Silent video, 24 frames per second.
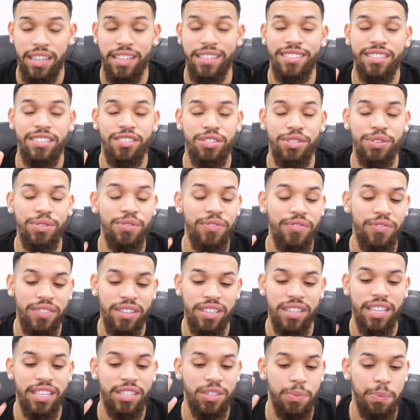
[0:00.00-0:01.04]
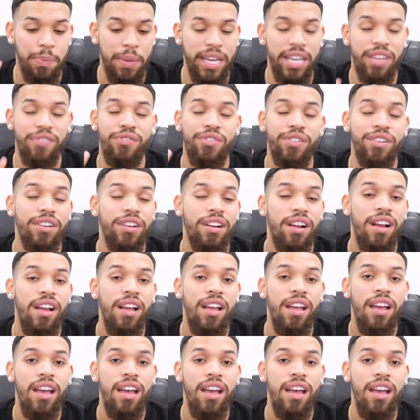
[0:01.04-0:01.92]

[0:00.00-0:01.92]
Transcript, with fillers: I do feel like you pay for